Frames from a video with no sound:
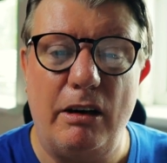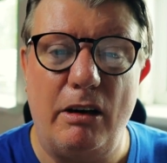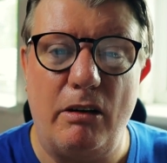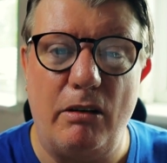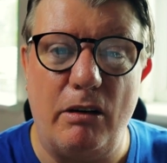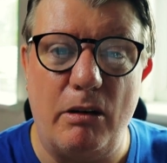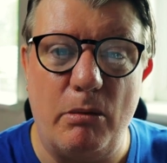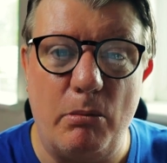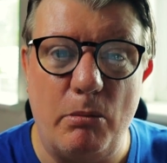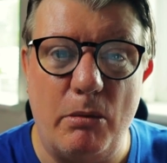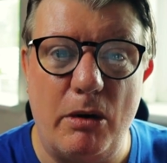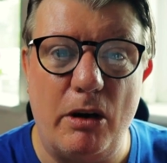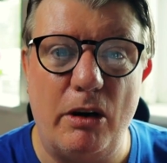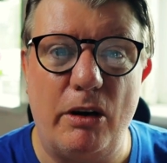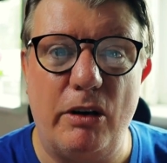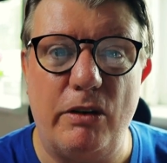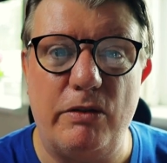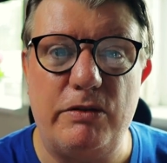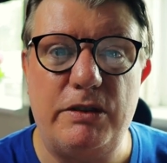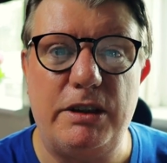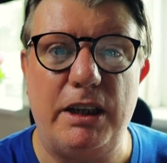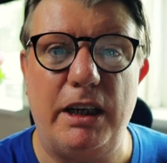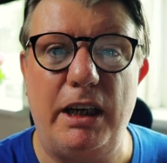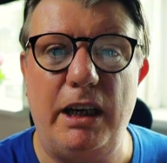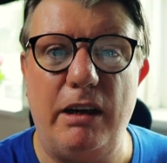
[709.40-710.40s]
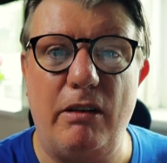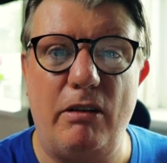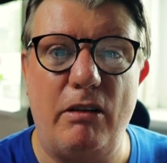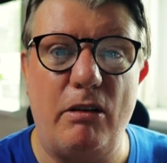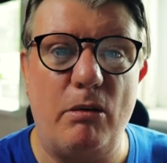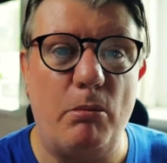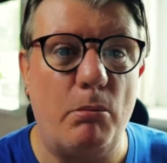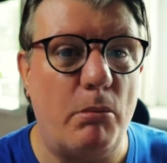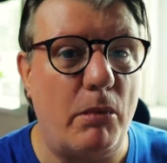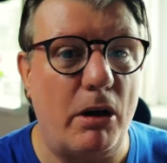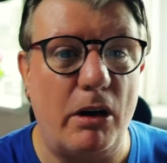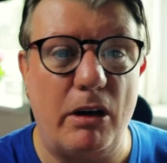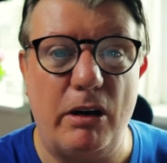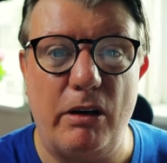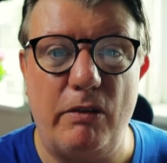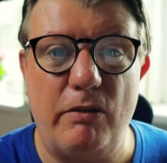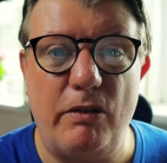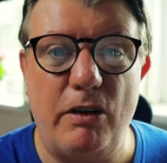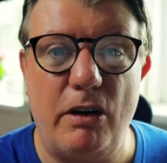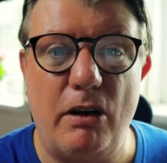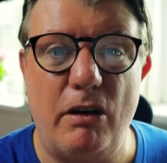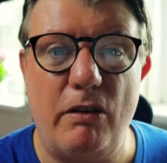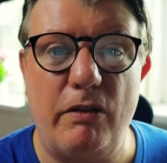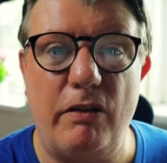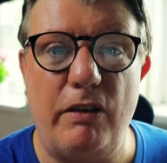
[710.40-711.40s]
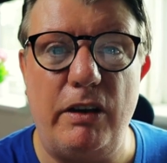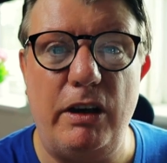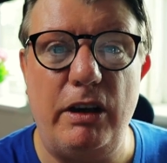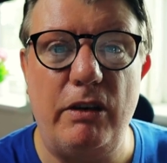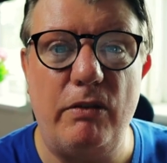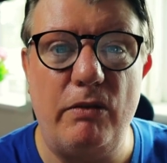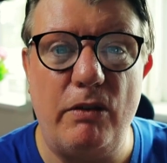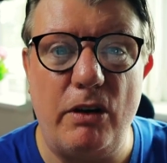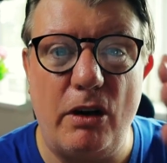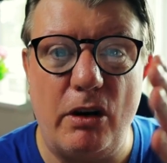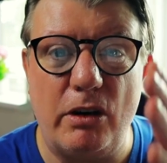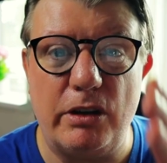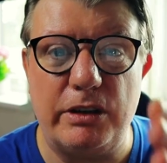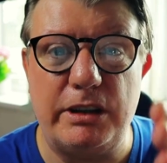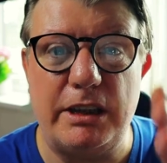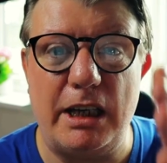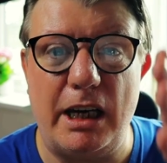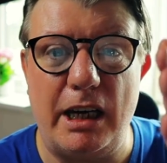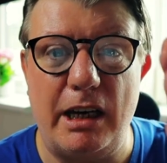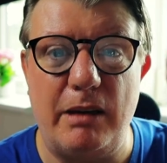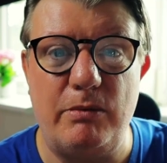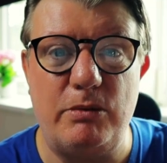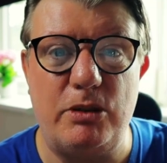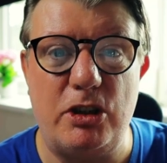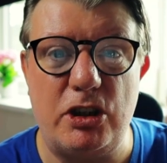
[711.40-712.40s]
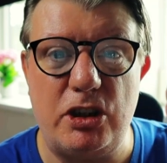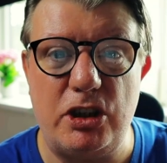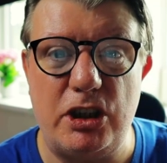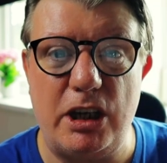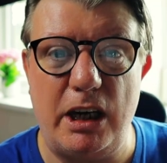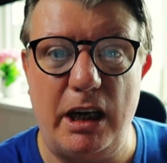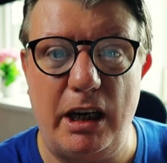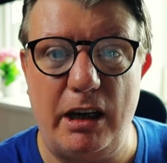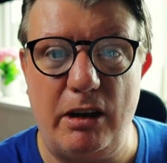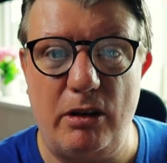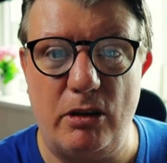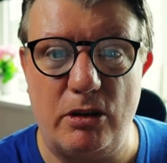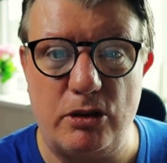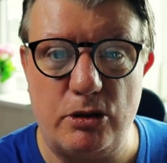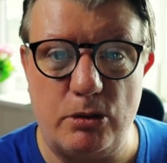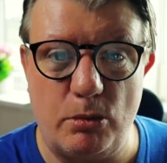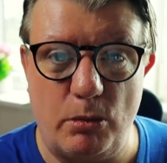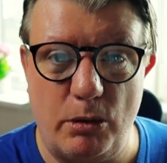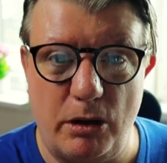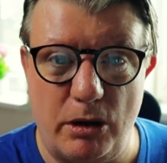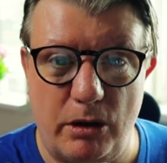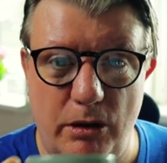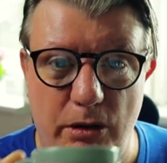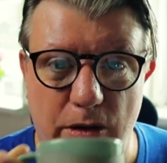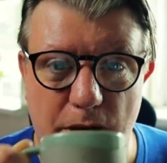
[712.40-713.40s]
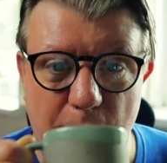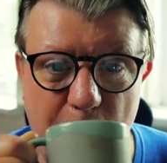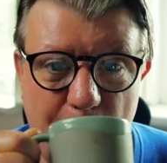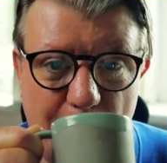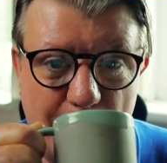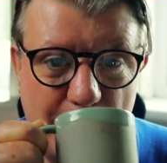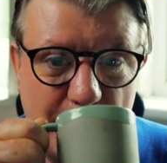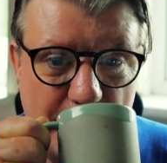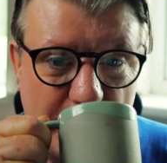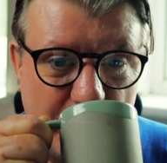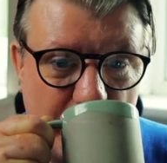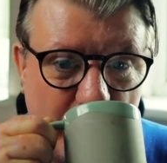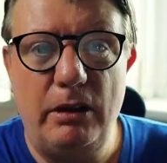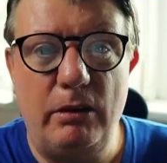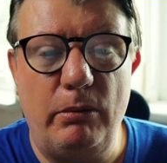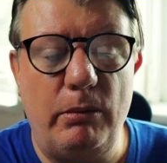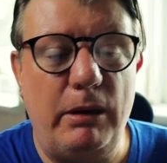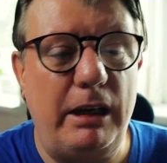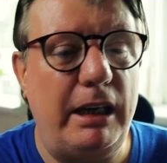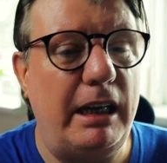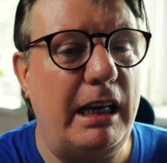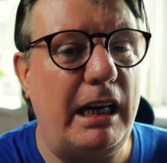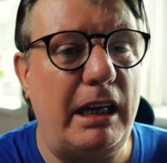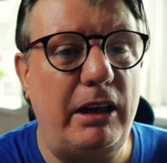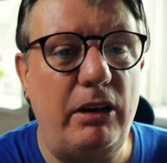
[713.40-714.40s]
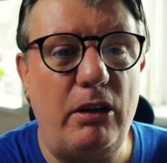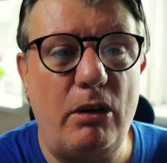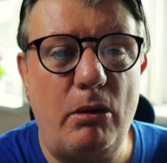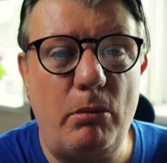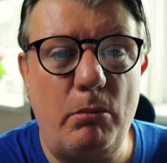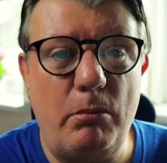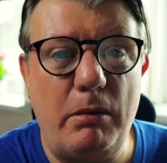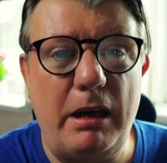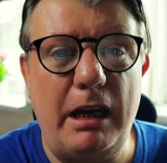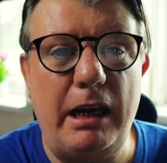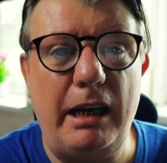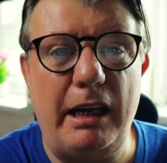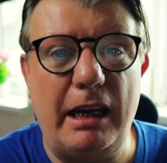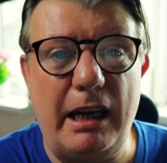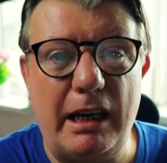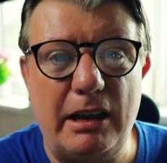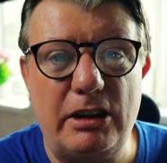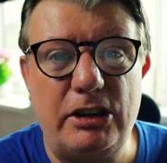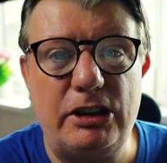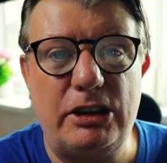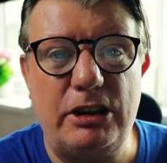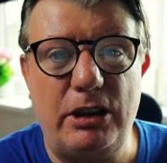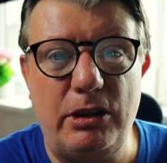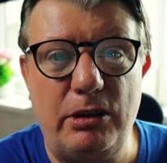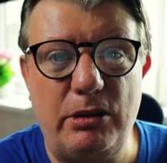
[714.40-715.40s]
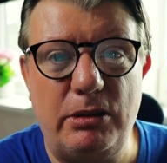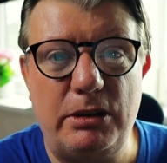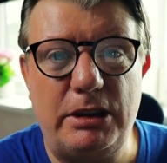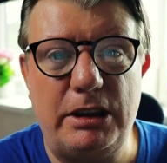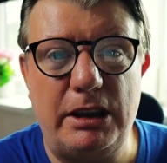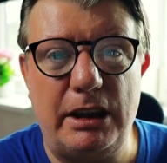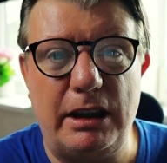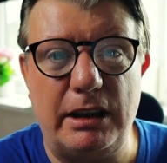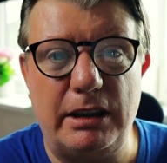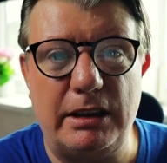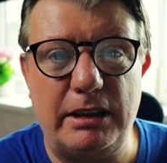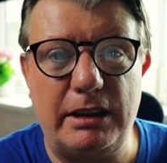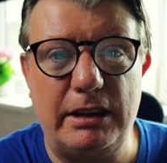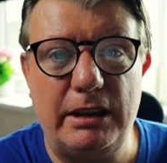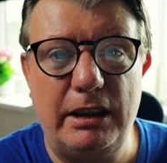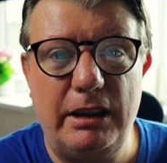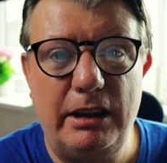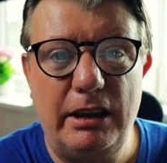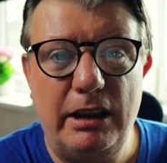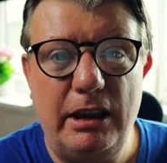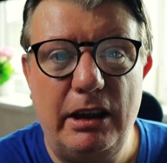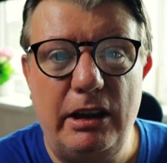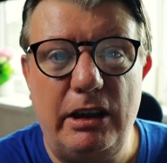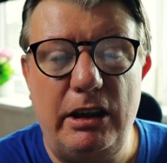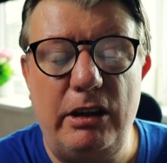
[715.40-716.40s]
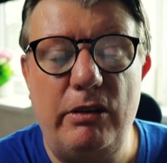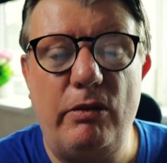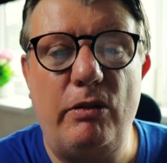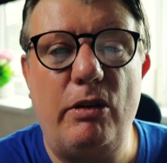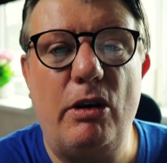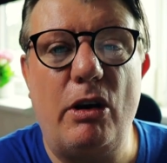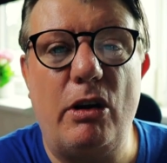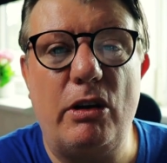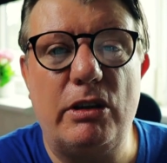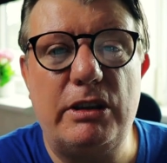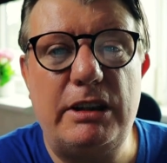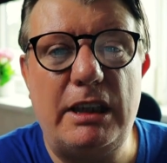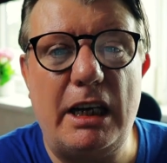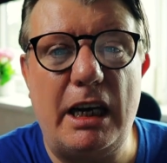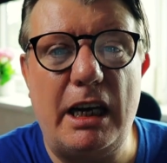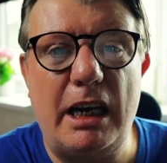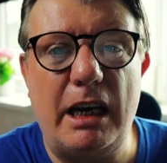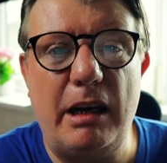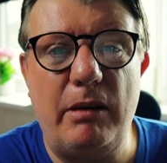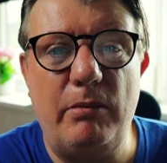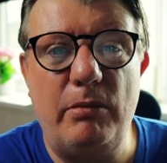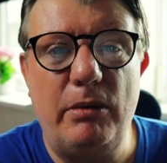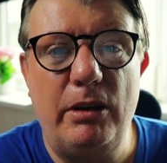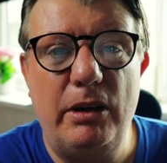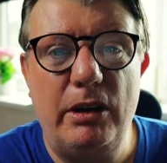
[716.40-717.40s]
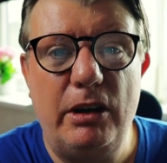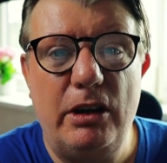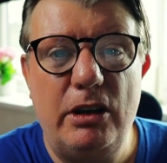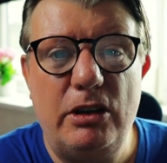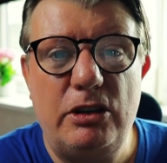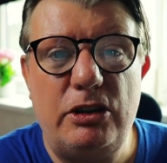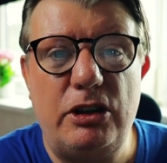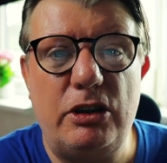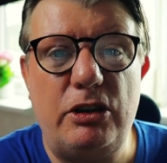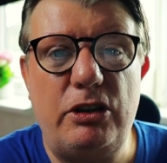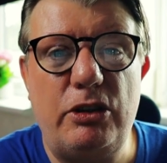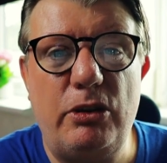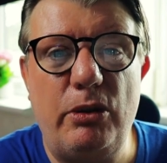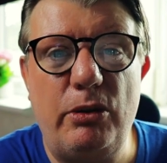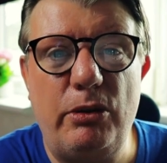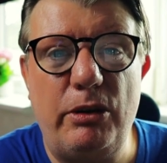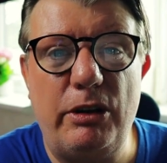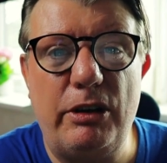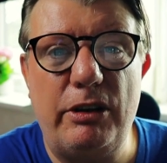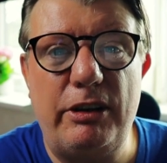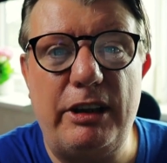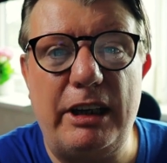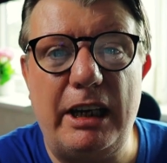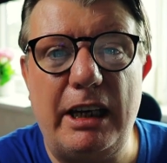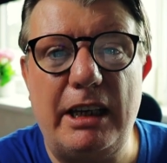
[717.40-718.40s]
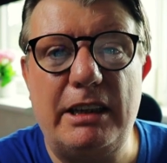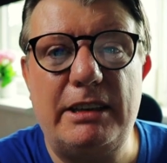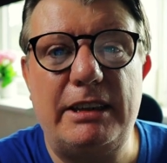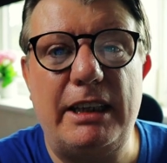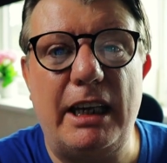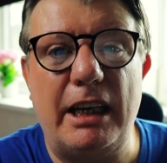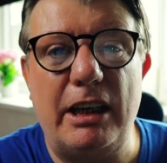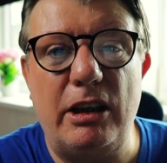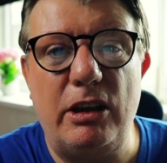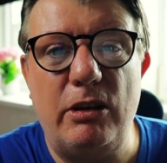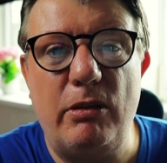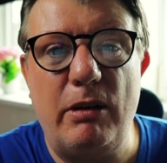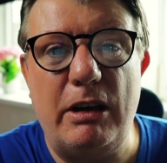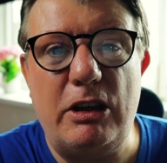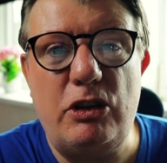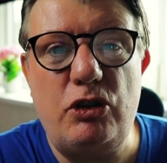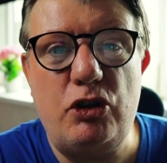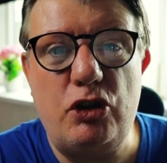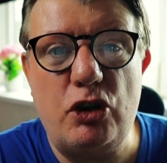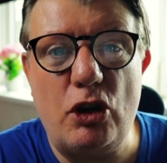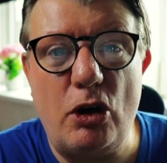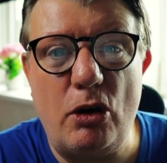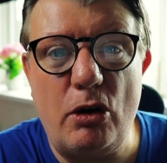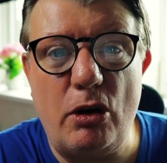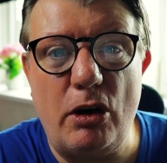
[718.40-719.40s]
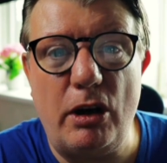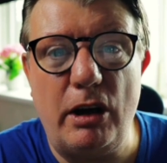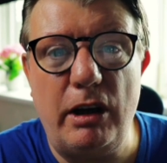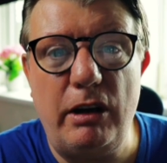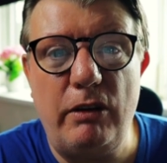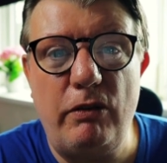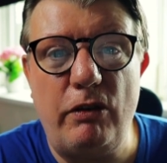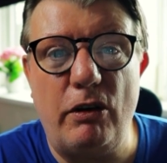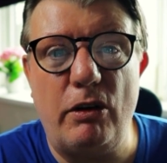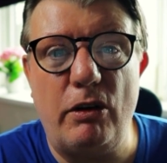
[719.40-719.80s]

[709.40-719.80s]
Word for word: or a mug of tea or a mug of coffee, you've got time to share God's word. We cannot make excuses. You've got time to do the things that you enjoy